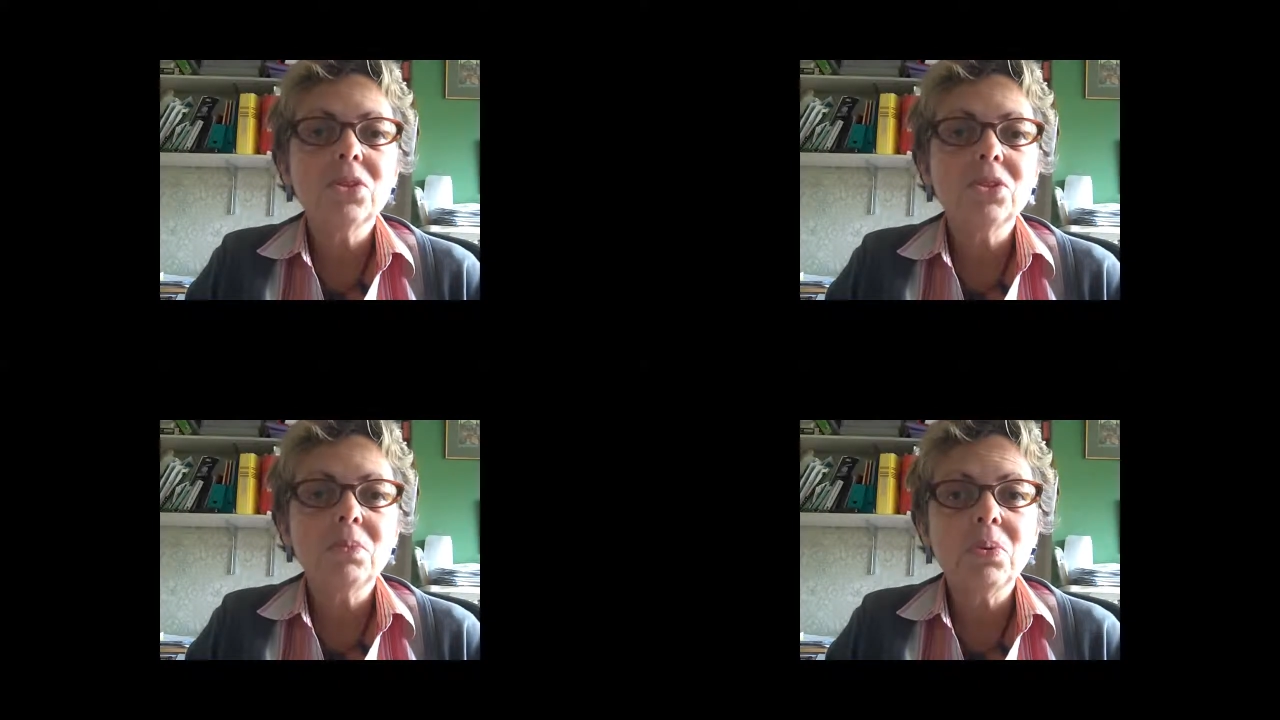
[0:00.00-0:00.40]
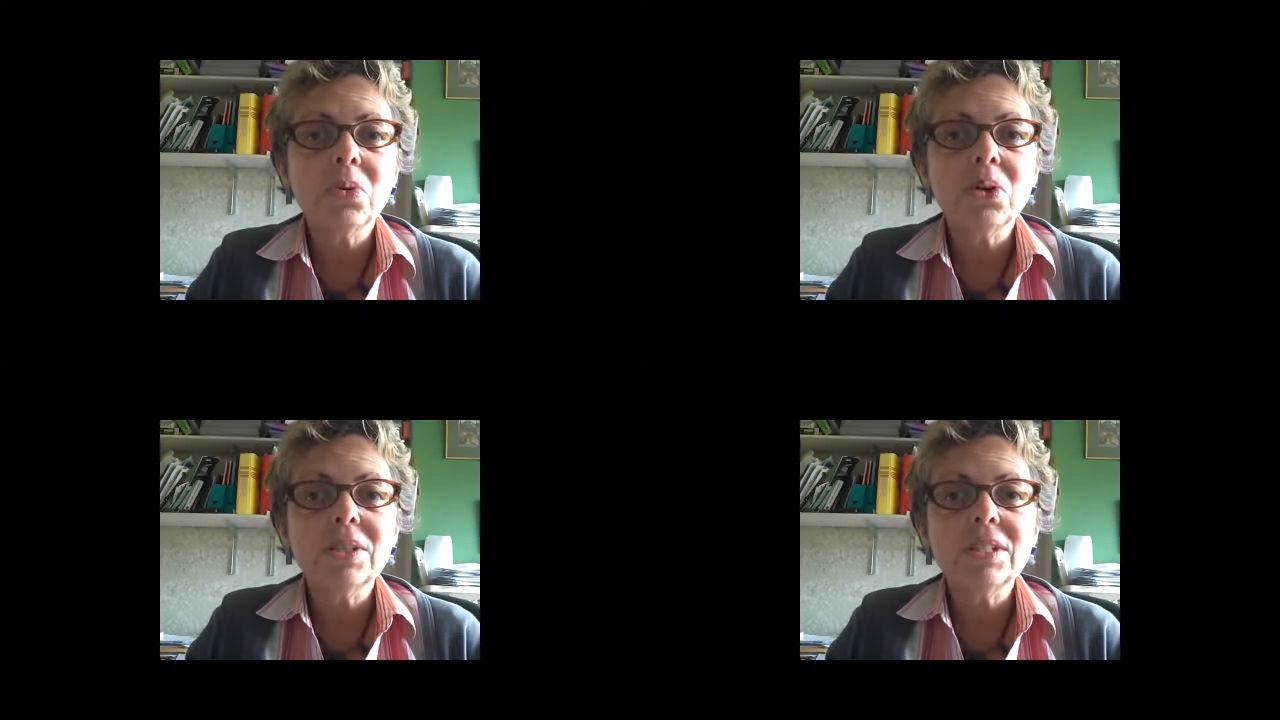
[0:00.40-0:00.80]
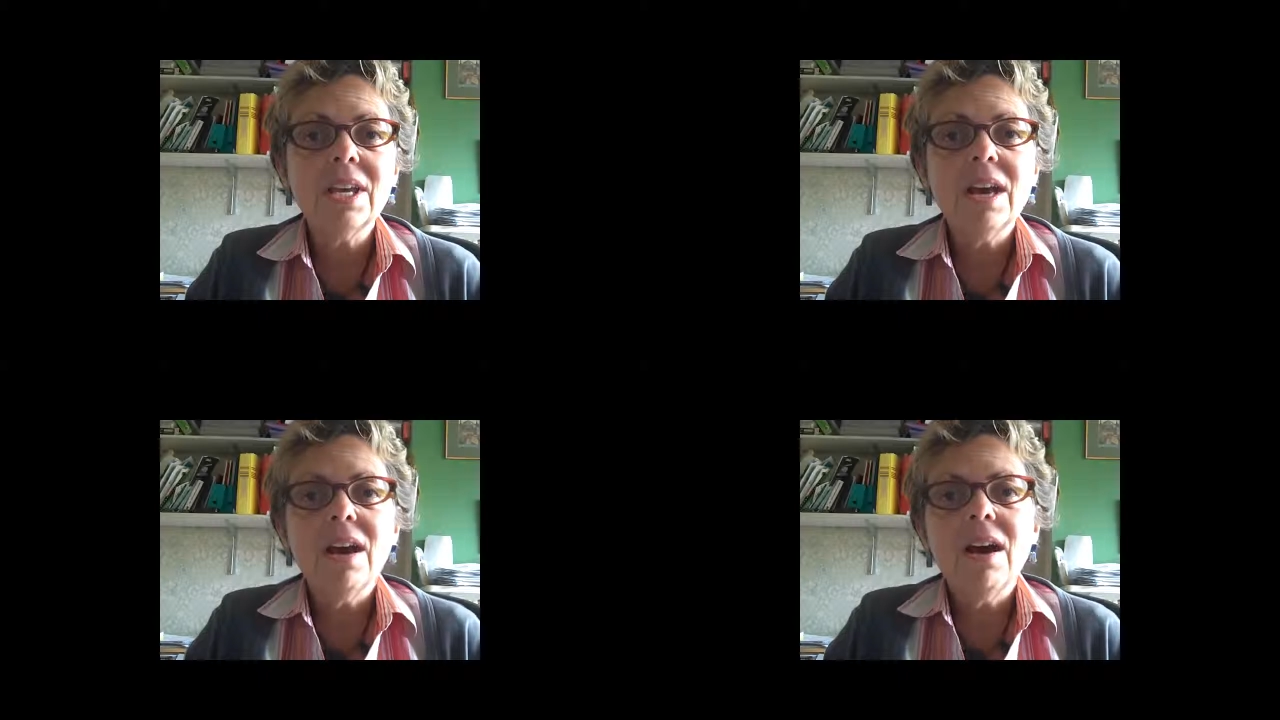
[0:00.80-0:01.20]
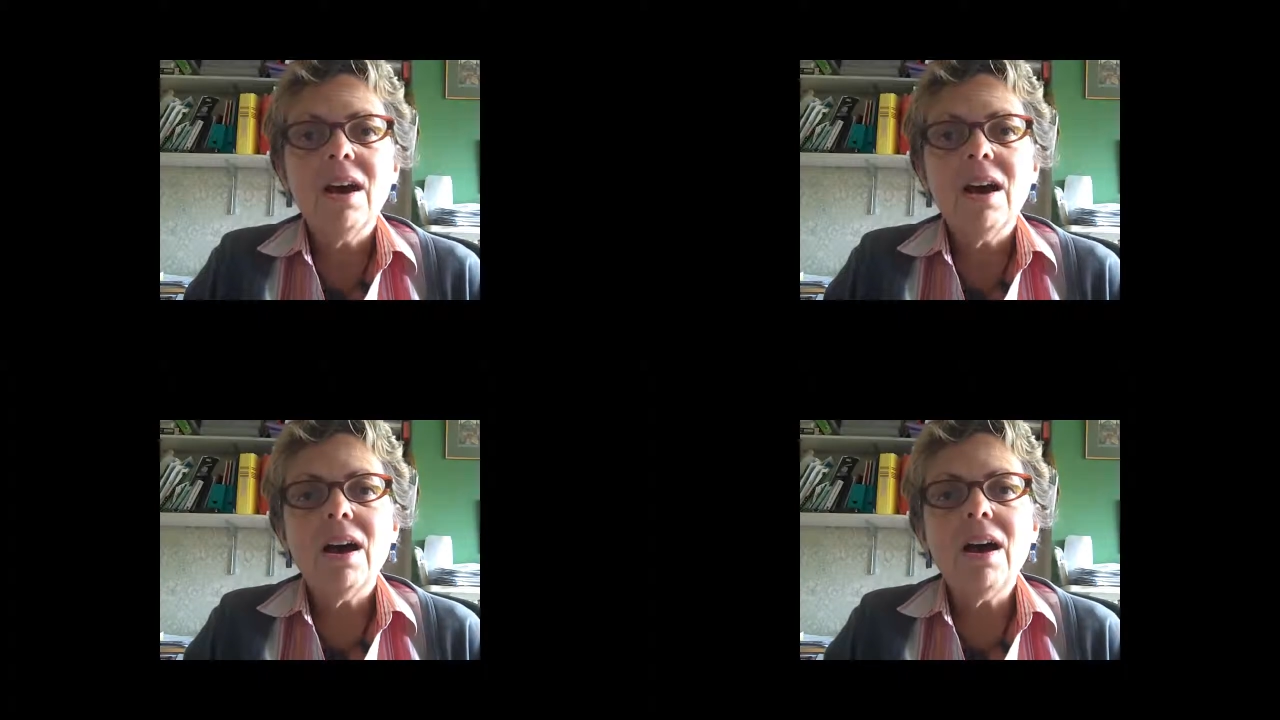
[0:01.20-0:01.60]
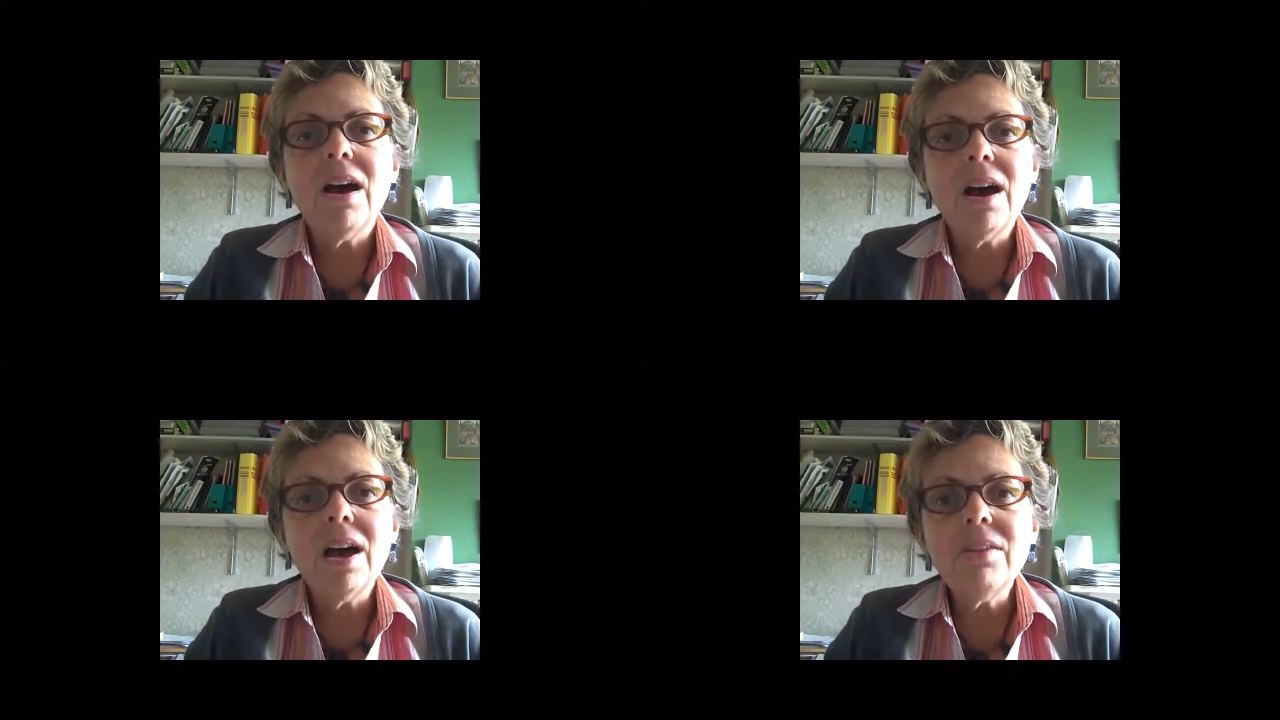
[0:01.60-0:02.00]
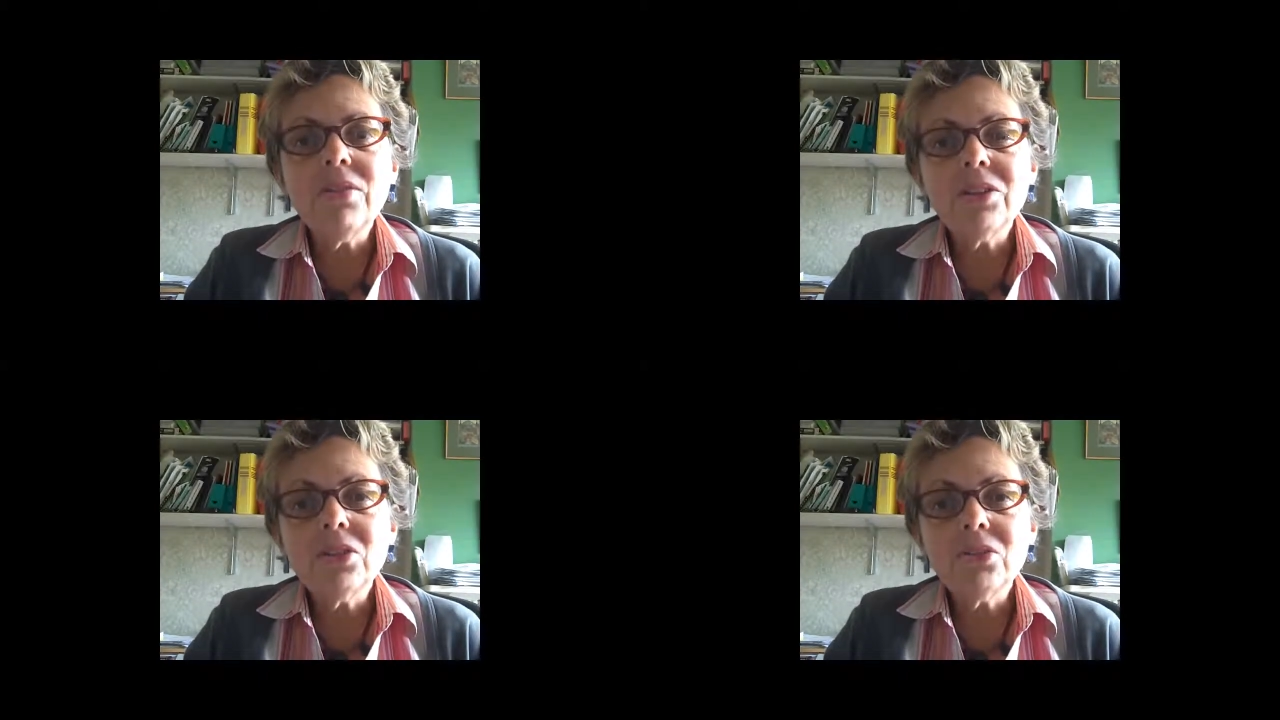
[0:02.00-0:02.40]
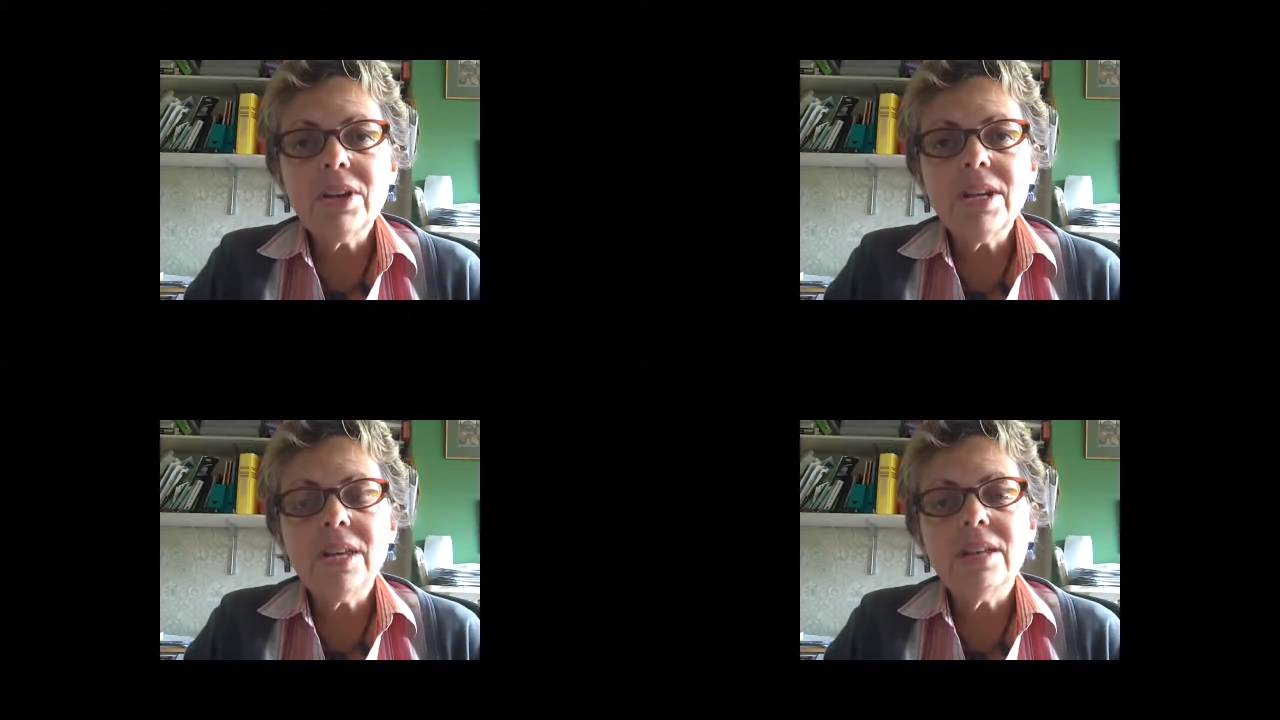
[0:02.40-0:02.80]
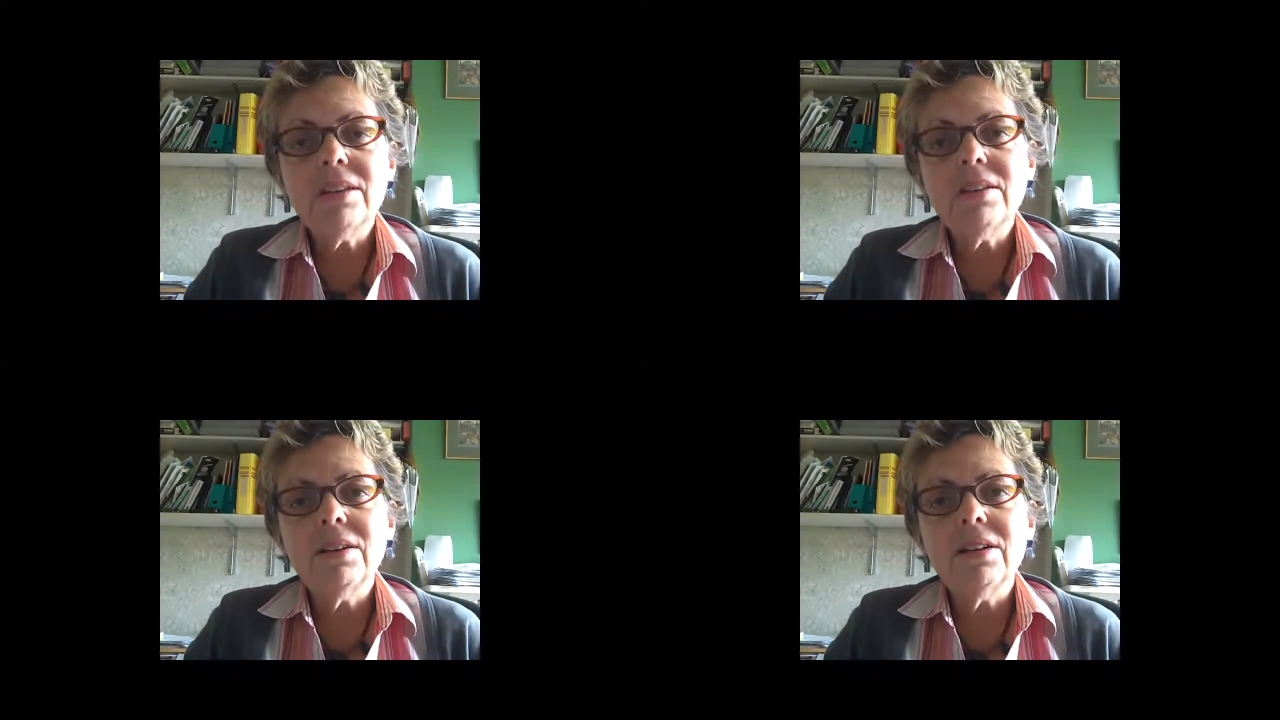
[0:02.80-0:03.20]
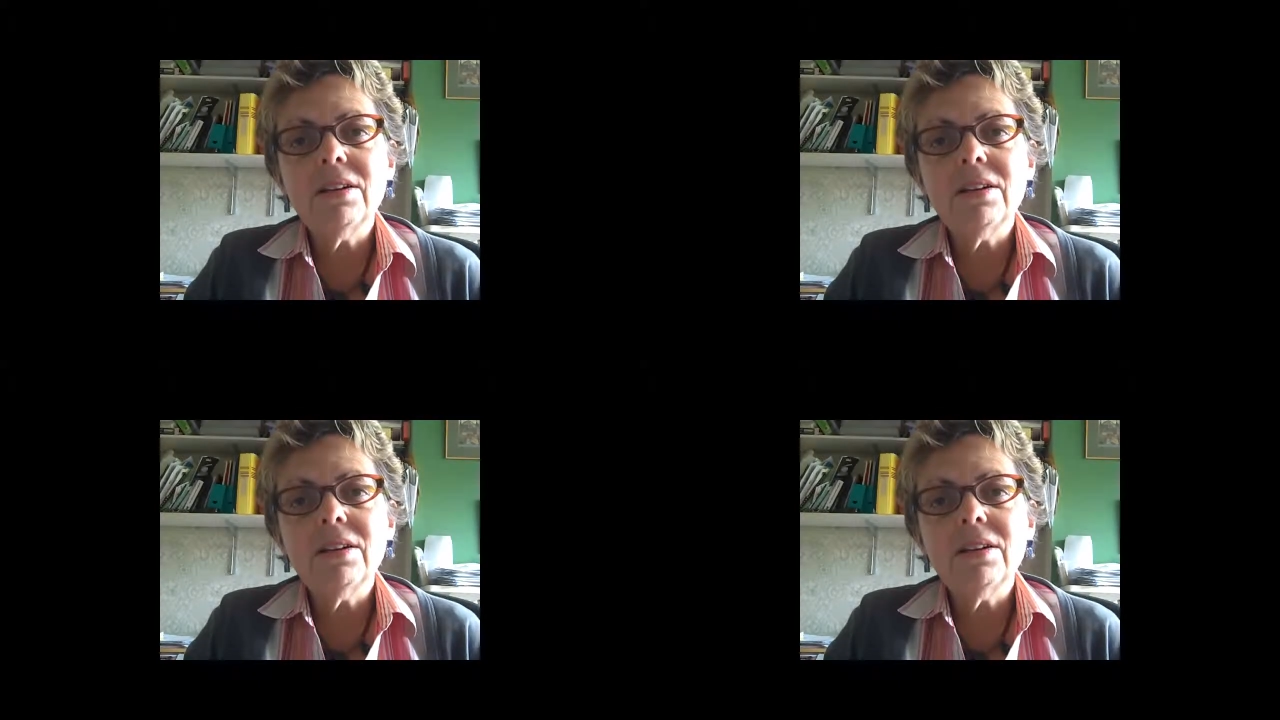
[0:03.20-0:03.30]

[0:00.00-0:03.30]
support. I run training